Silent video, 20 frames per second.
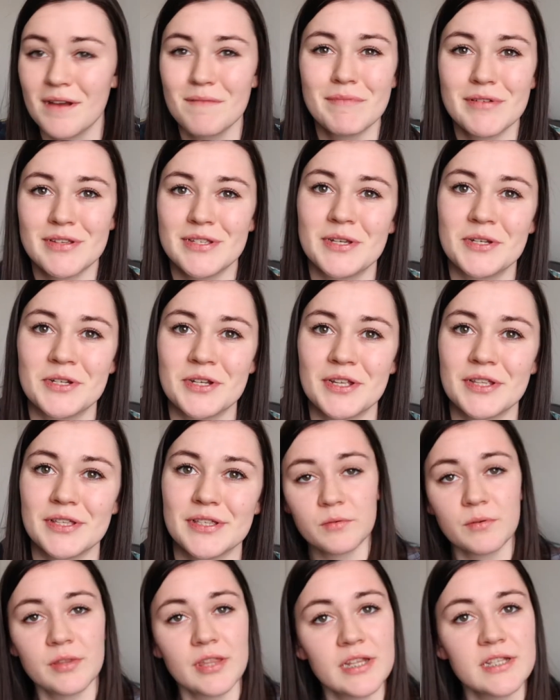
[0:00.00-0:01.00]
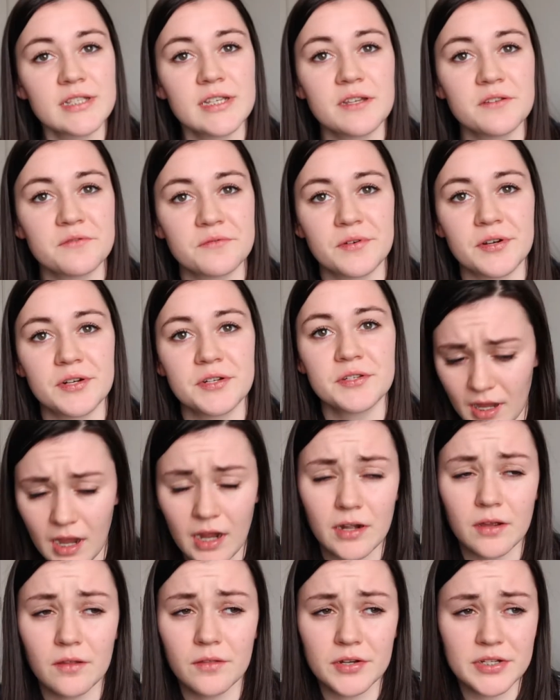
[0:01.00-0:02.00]
positions within Salesforce. I
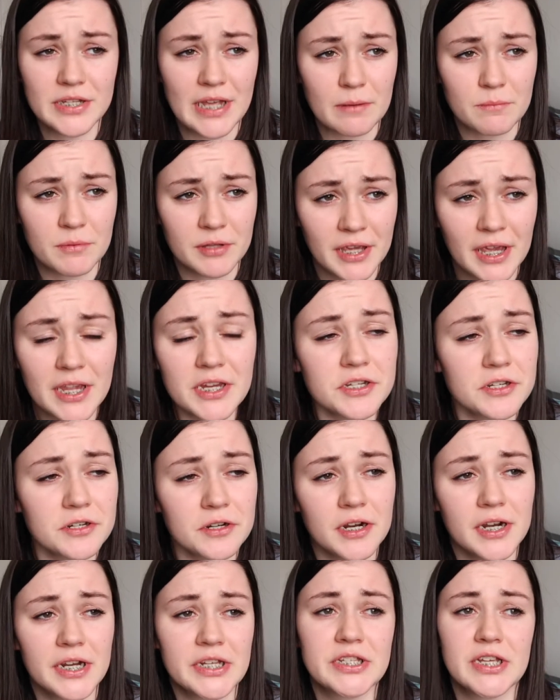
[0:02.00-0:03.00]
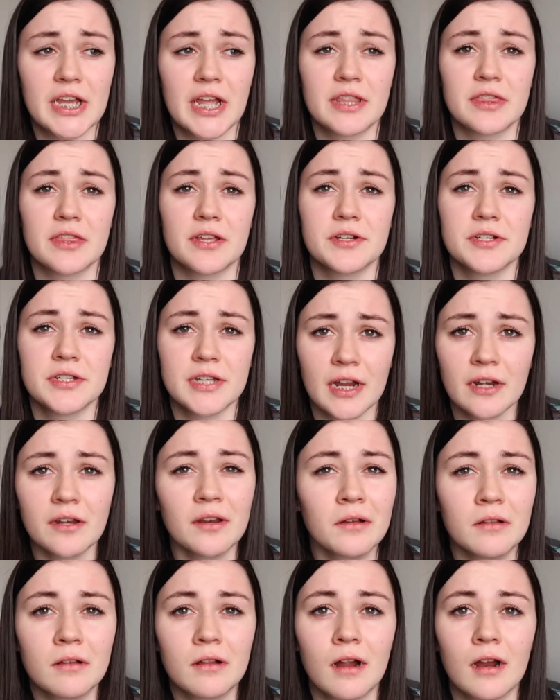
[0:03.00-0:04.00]
know there's application architect, there's
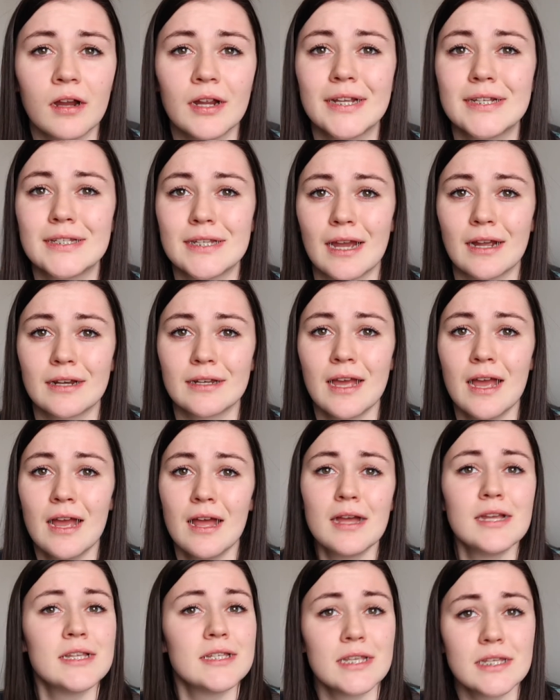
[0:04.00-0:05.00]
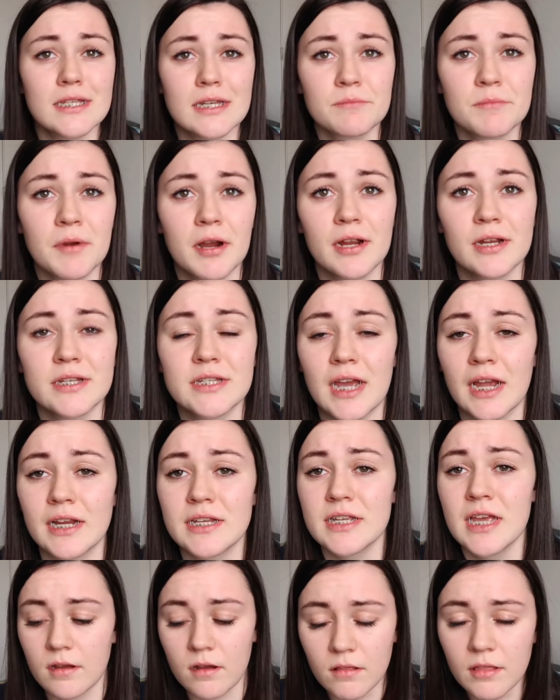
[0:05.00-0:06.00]
technical architect, system
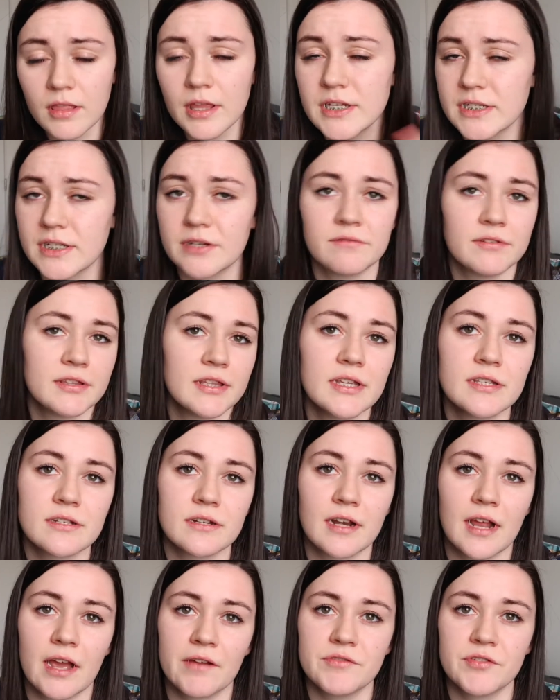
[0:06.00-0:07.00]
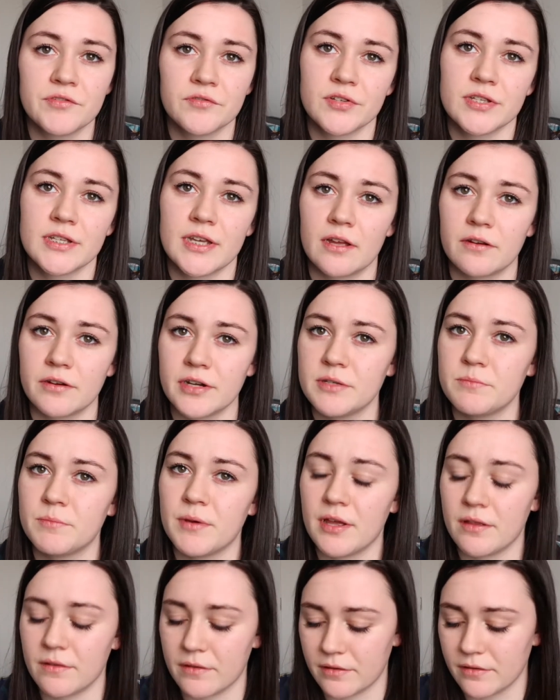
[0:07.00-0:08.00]
architect. All of these different things are gonna have different salaries,
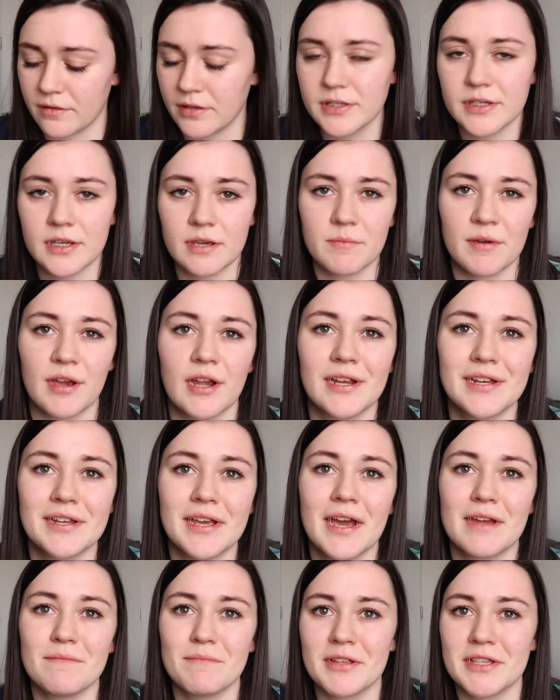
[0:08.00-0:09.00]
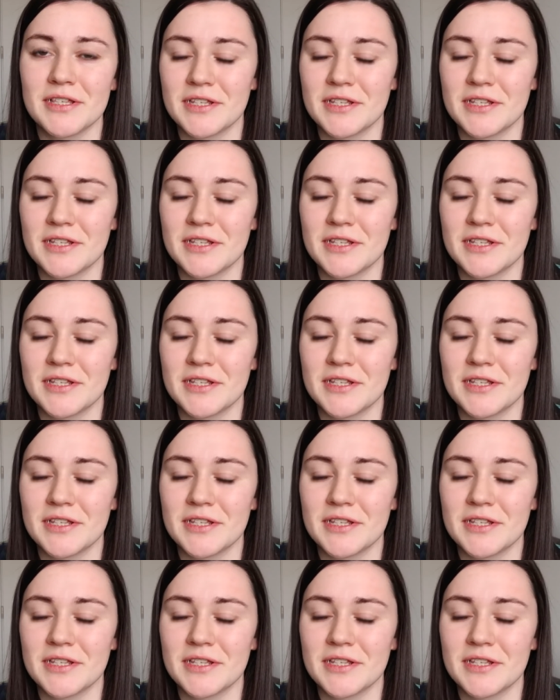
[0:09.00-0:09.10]
but let's get back into admin